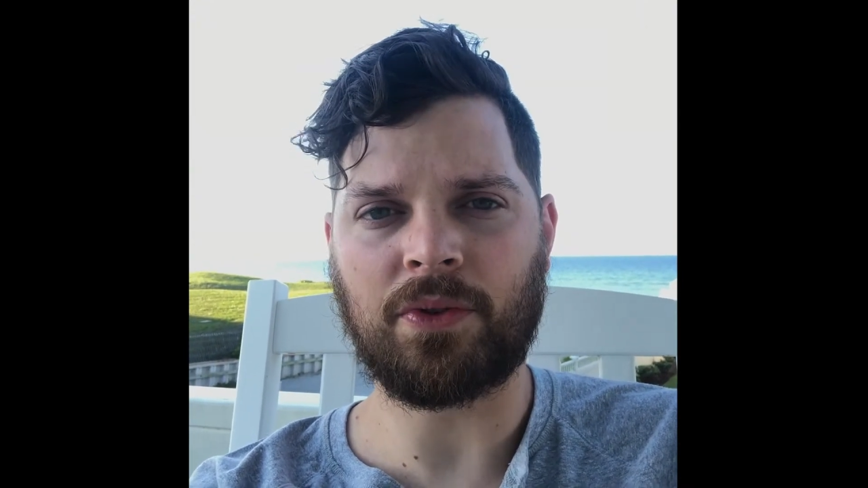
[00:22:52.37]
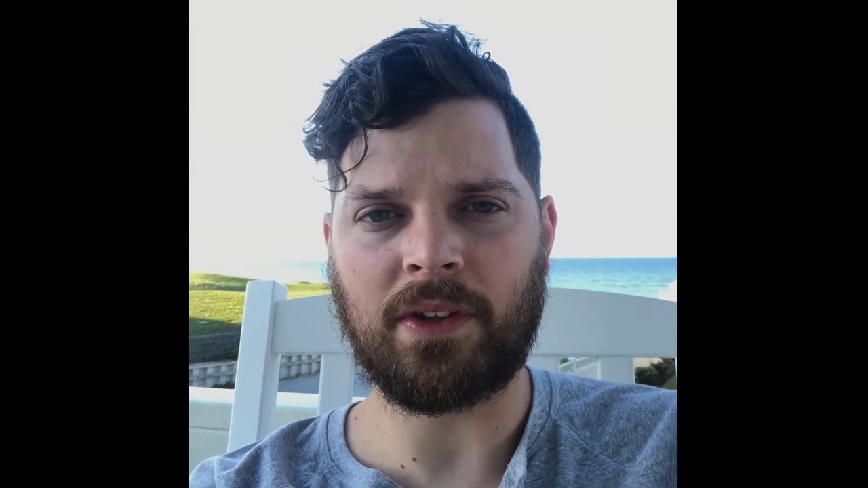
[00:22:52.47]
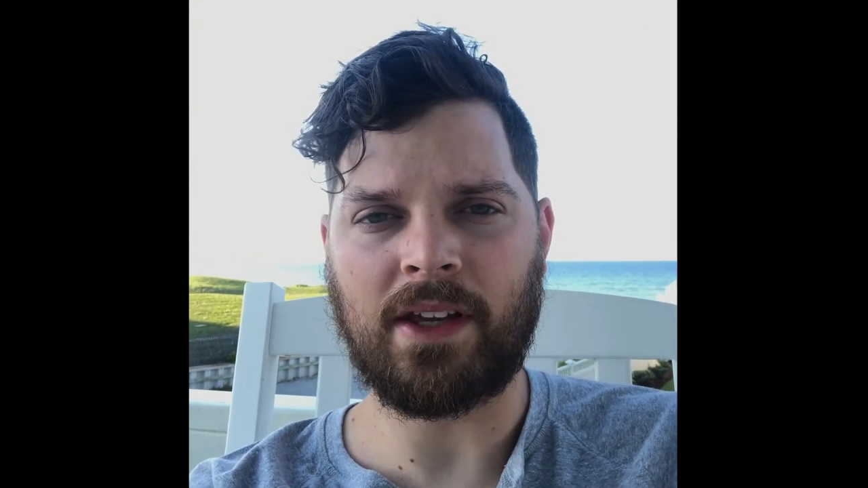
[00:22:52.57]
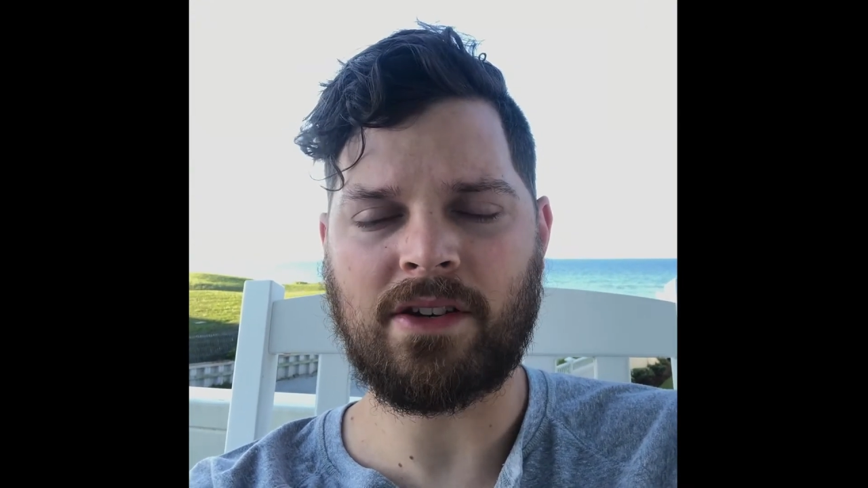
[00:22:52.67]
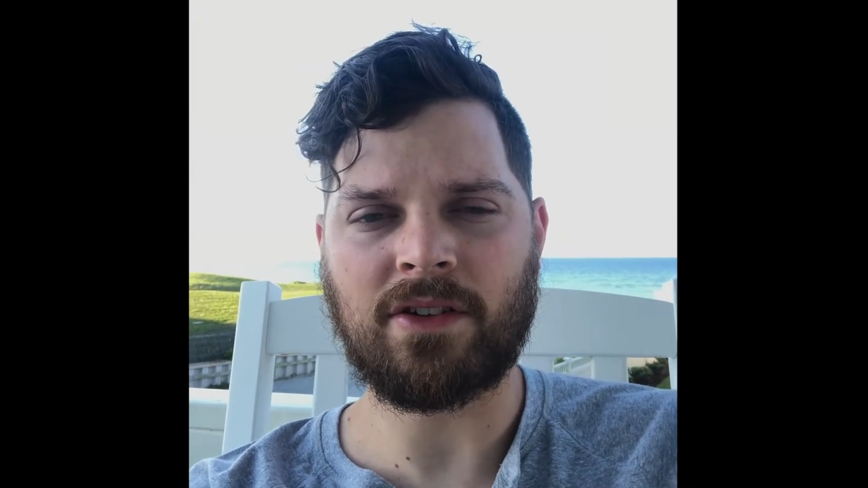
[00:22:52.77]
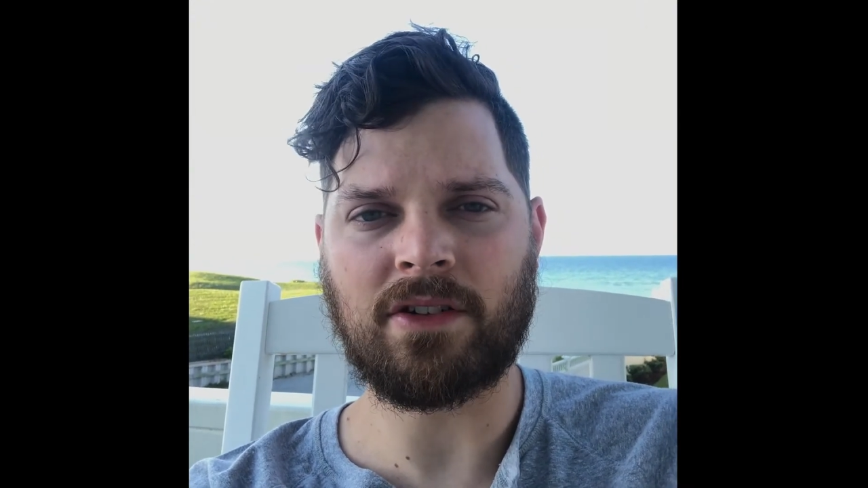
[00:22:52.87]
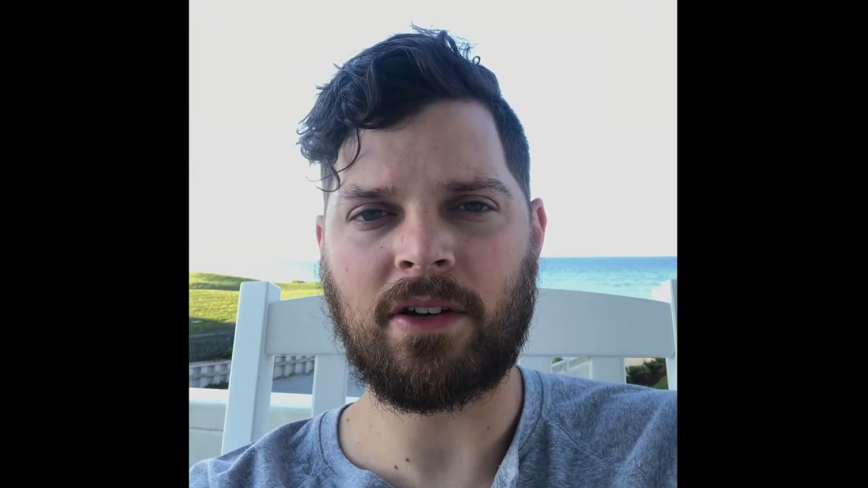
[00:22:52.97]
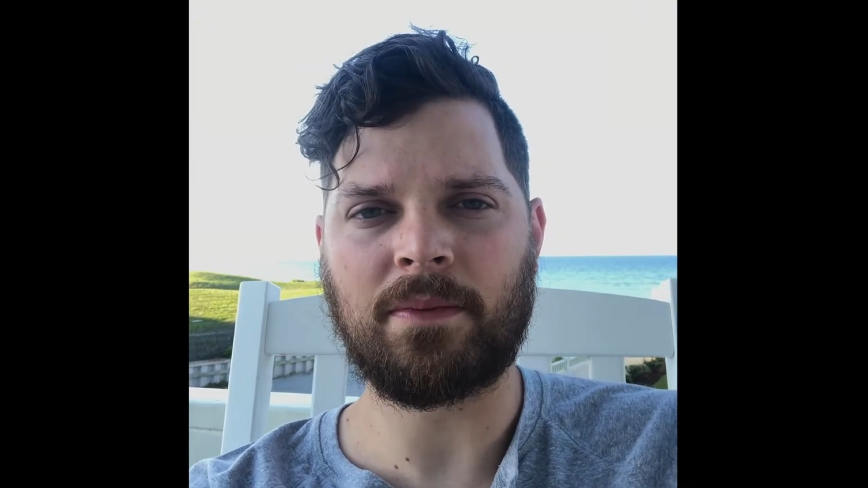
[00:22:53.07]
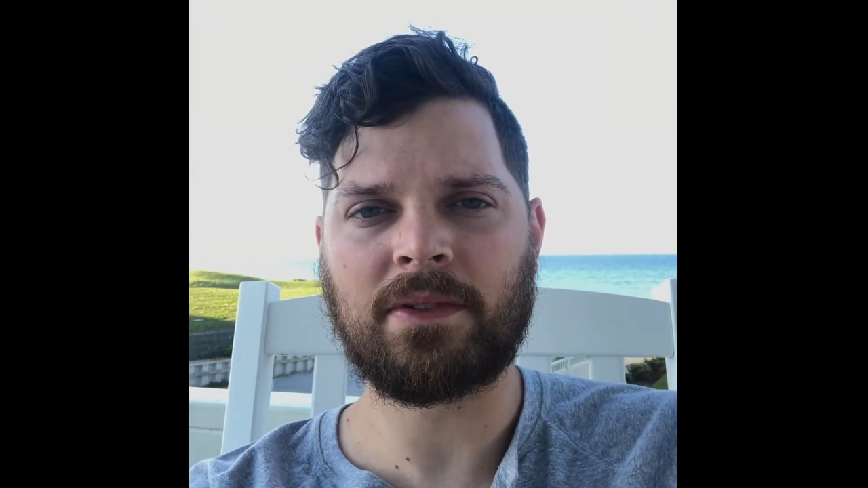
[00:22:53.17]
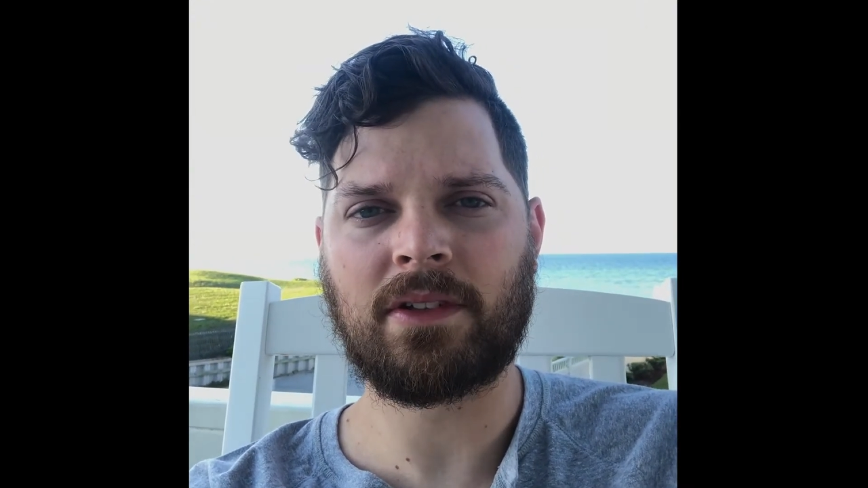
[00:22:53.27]

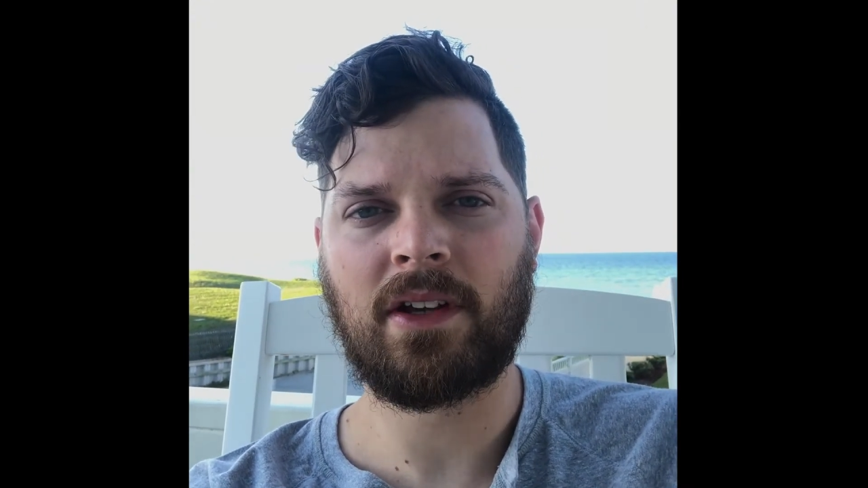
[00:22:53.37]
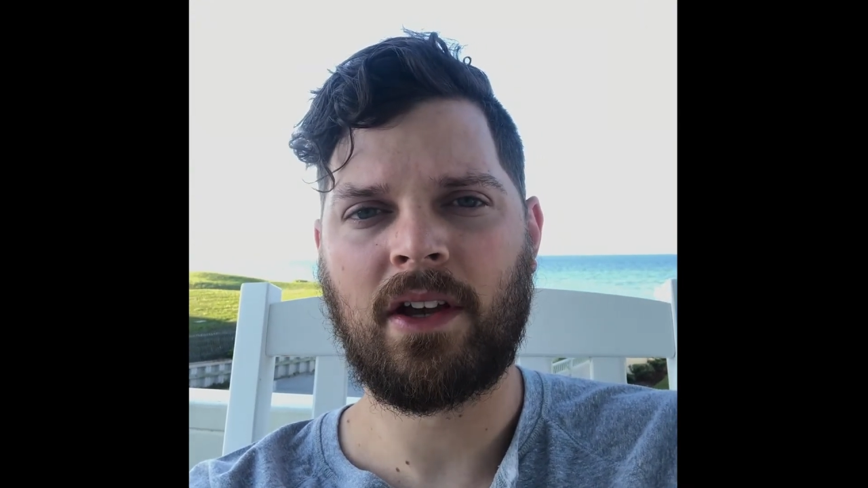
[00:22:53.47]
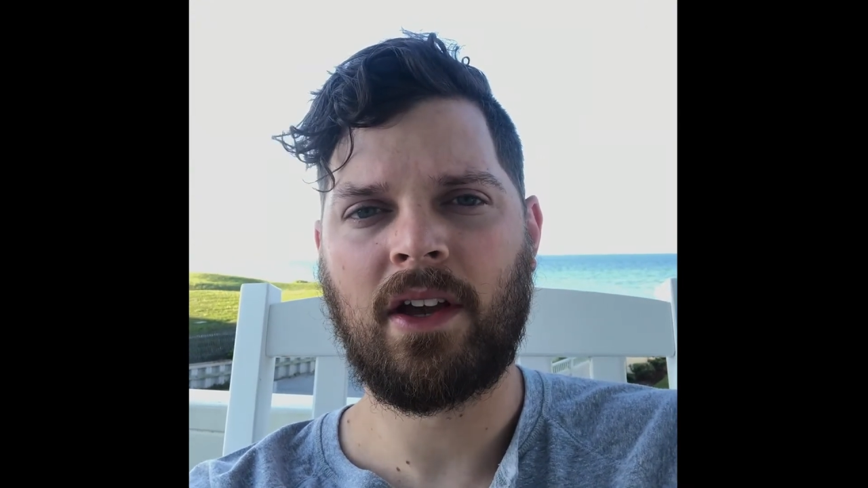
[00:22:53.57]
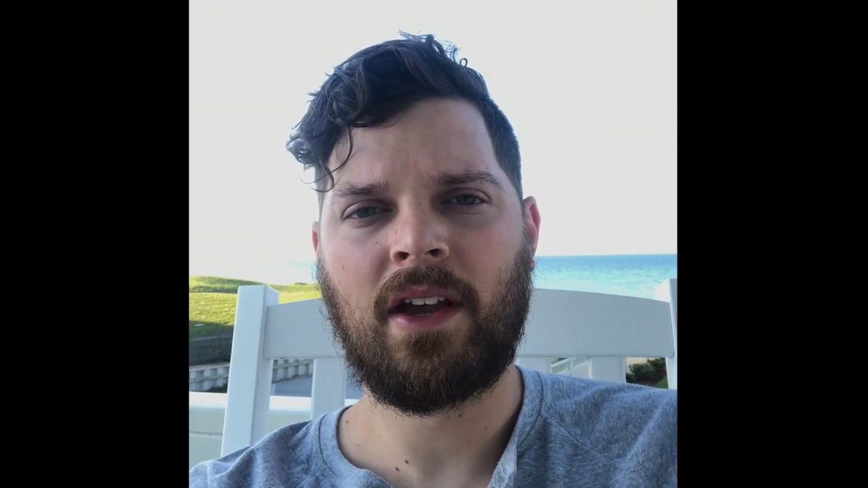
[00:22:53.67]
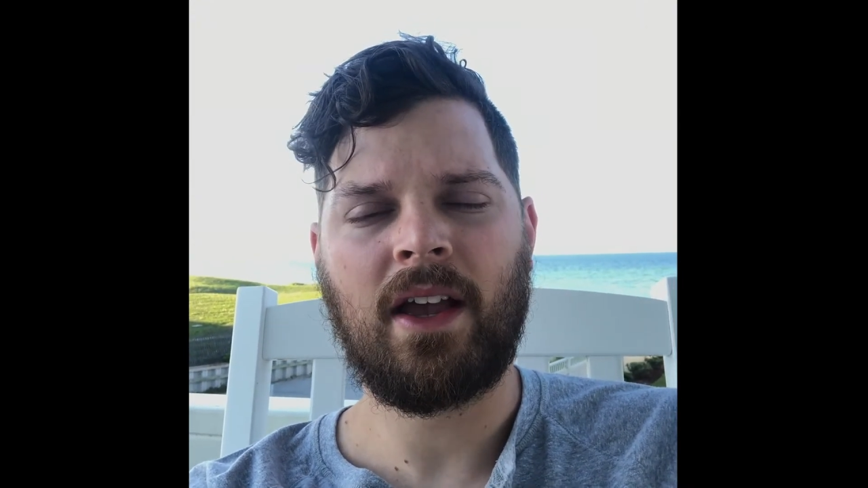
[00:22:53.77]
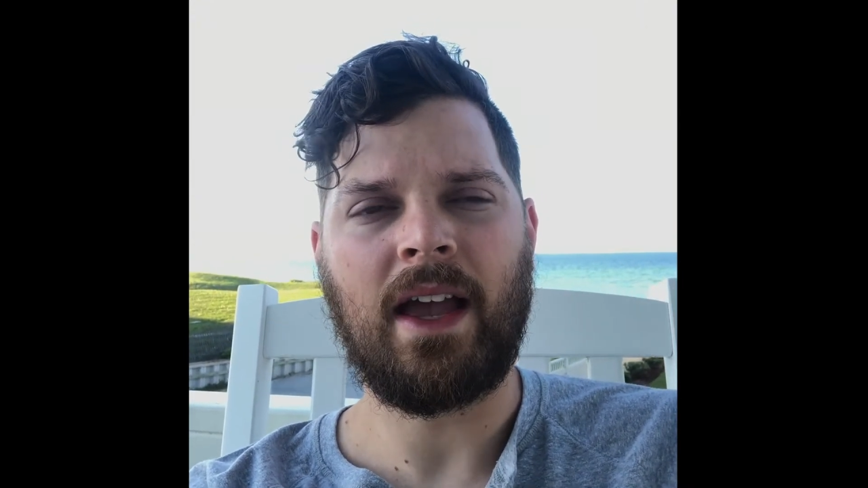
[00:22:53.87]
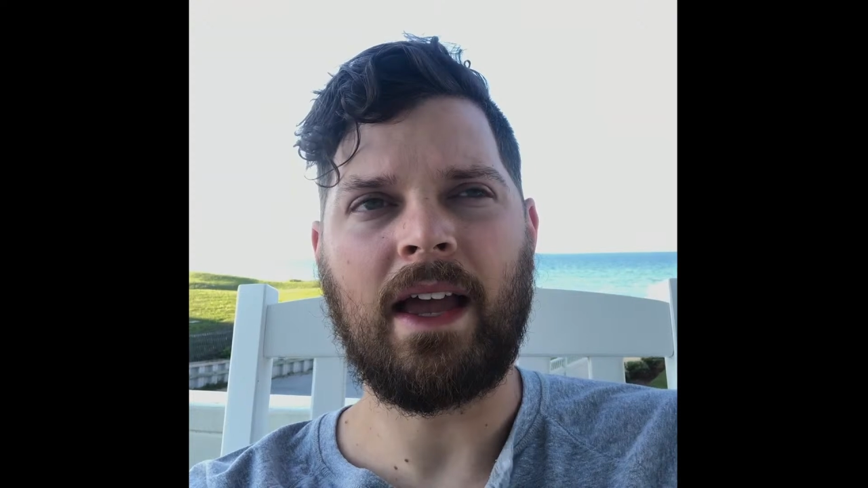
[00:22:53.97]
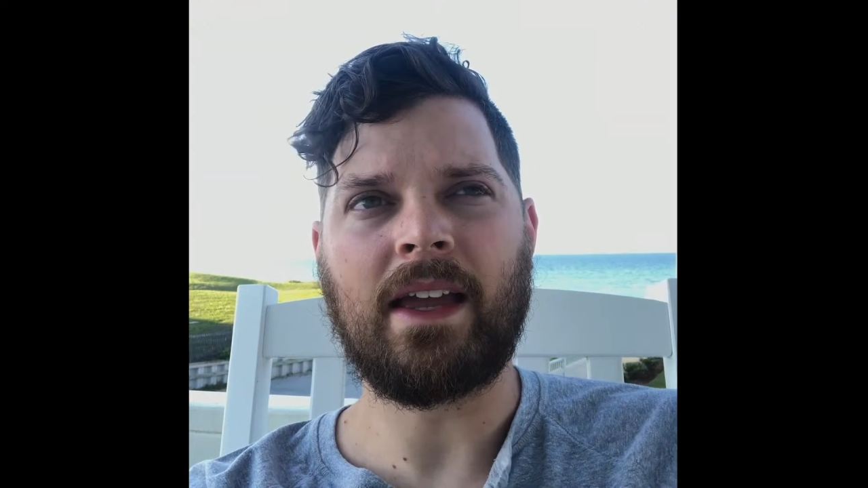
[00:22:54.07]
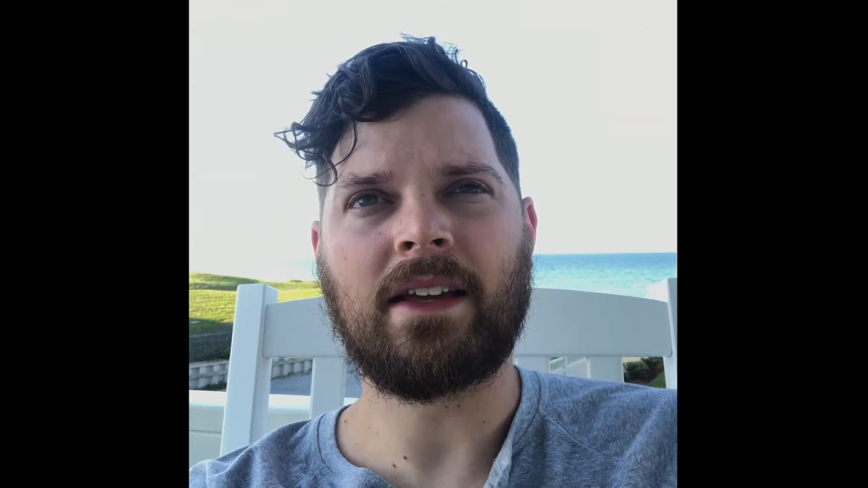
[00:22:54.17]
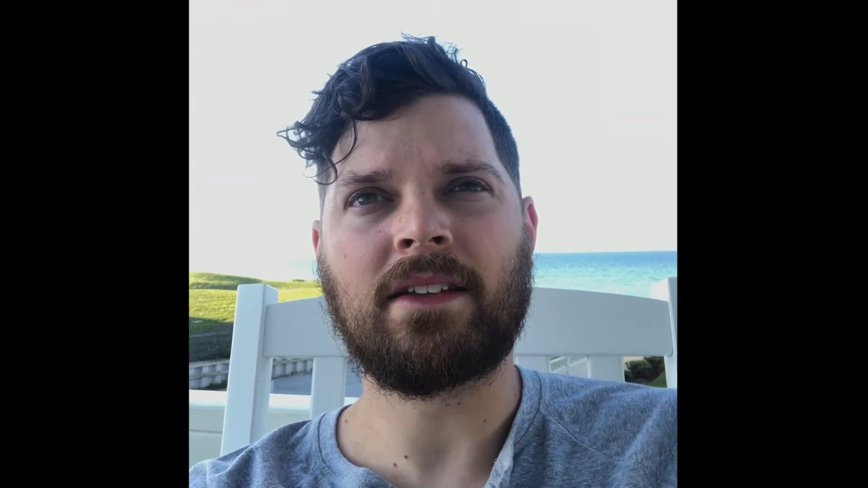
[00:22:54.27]
relationships
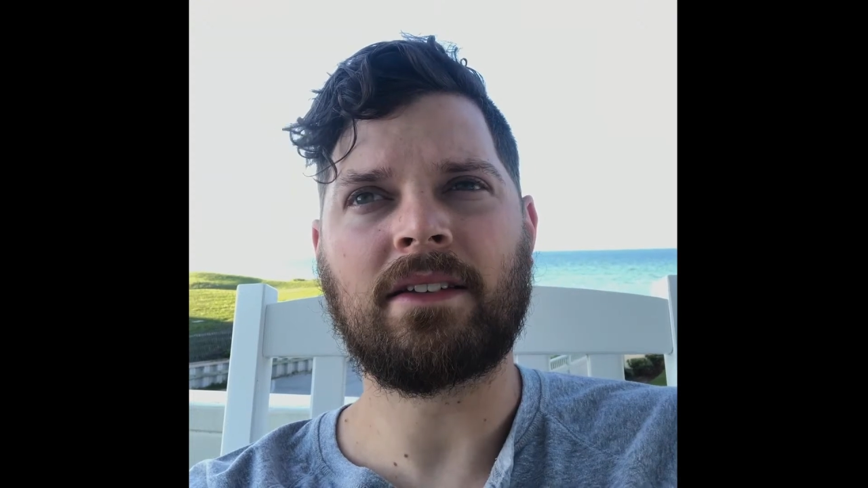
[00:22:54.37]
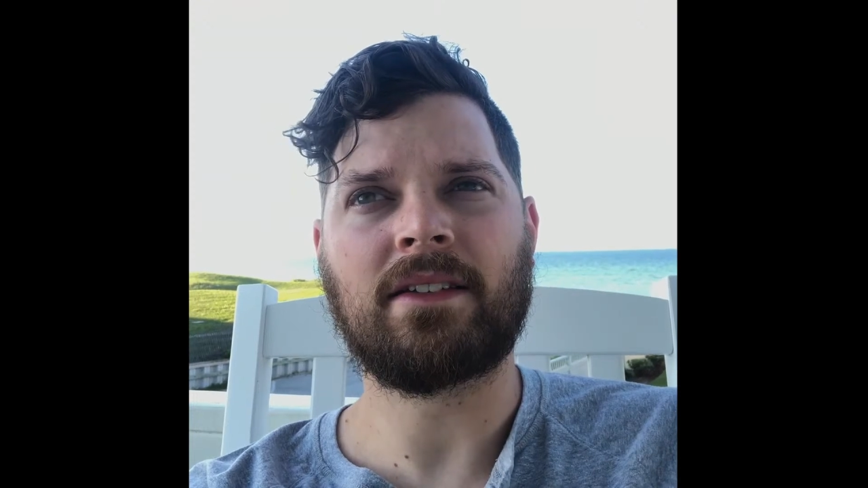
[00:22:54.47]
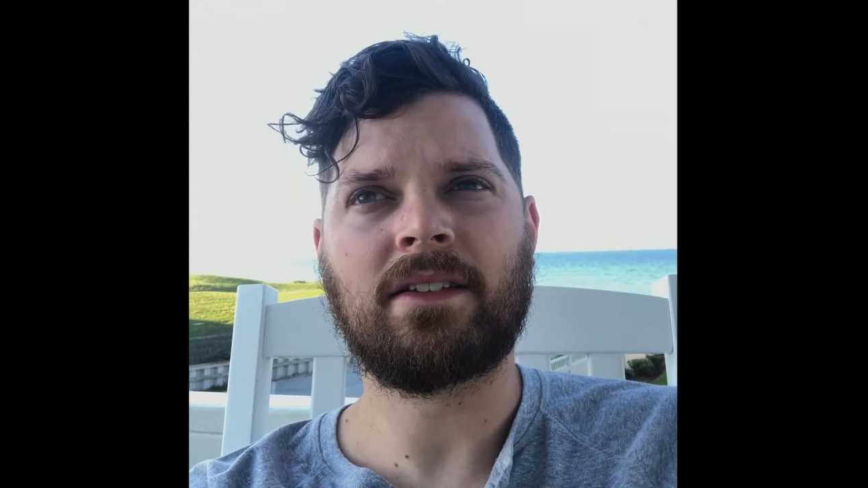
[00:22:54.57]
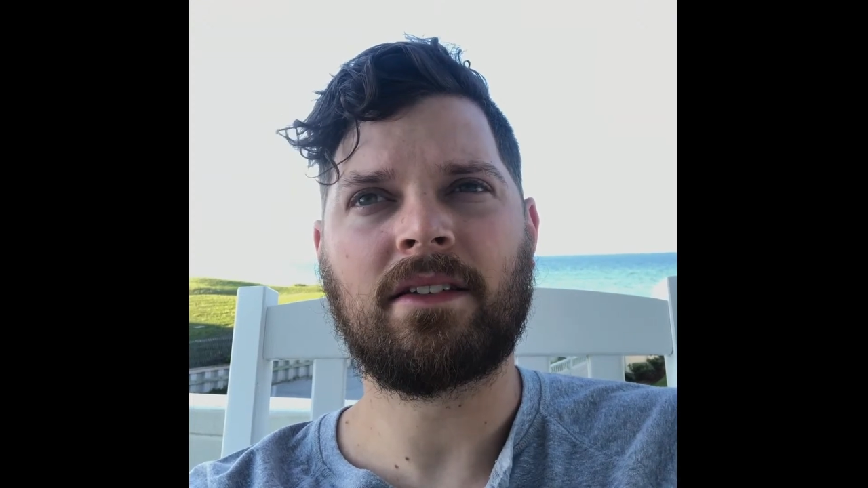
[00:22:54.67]
and